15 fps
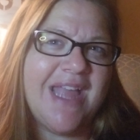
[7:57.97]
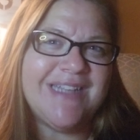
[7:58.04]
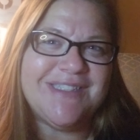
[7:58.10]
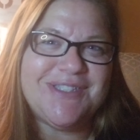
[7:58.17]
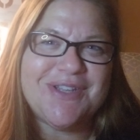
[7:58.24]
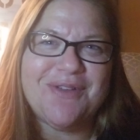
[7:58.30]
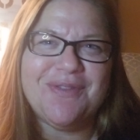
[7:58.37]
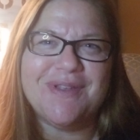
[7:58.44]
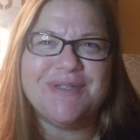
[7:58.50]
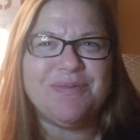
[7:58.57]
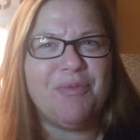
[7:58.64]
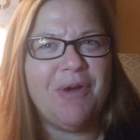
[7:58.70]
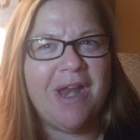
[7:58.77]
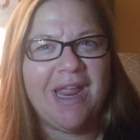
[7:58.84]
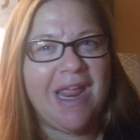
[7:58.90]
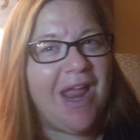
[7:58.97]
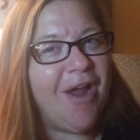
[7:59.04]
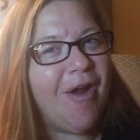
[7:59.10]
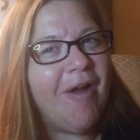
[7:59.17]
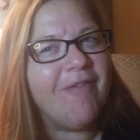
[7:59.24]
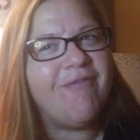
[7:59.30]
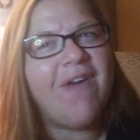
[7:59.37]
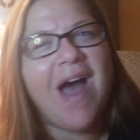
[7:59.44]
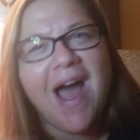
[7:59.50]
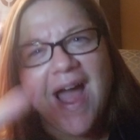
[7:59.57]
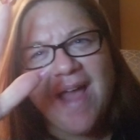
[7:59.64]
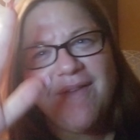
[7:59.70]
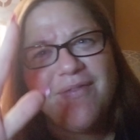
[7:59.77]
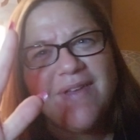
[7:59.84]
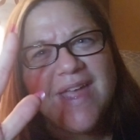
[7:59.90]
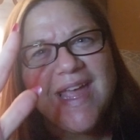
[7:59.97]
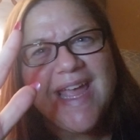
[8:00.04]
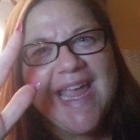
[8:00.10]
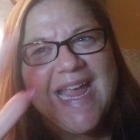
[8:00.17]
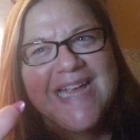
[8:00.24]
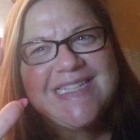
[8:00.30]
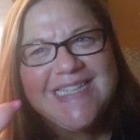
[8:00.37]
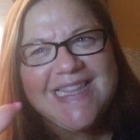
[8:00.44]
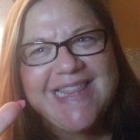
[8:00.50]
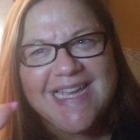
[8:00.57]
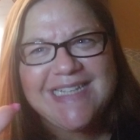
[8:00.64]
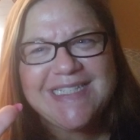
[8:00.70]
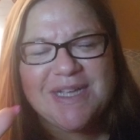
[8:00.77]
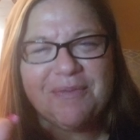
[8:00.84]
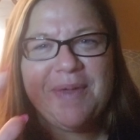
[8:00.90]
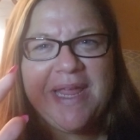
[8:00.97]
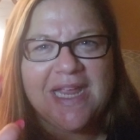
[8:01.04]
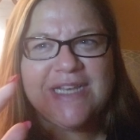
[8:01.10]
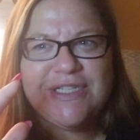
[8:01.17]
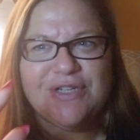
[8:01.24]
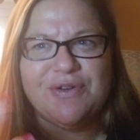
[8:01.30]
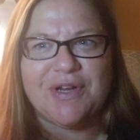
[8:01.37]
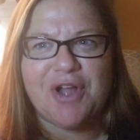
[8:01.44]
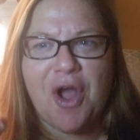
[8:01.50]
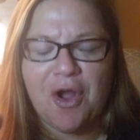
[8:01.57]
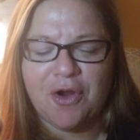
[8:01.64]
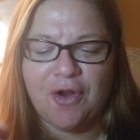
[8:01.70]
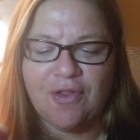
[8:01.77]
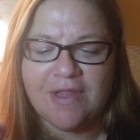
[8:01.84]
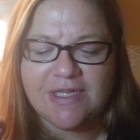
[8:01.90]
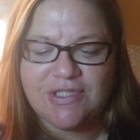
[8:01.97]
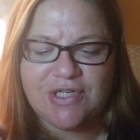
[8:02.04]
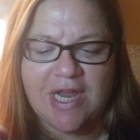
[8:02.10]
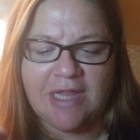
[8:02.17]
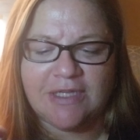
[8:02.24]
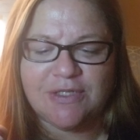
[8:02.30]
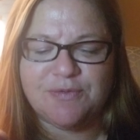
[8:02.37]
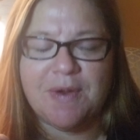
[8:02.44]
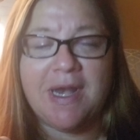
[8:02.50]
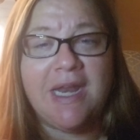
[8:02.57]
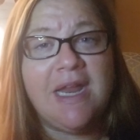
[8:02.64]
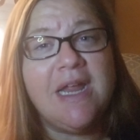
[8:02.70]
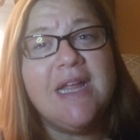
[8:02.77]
And so this morning, here are 5 easy things that we can do to conquer this challenge. Ready?